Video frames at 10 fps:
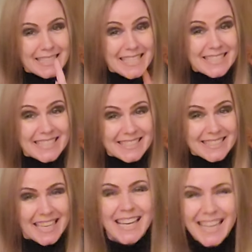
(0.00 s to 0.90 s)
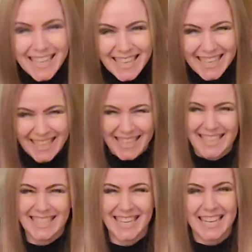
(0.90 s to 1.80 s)
diesels,
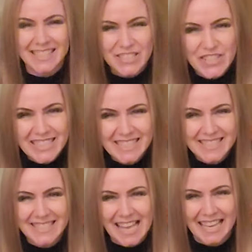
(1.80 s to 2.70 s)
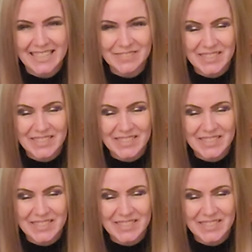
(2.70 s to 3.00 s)
struggling to say it,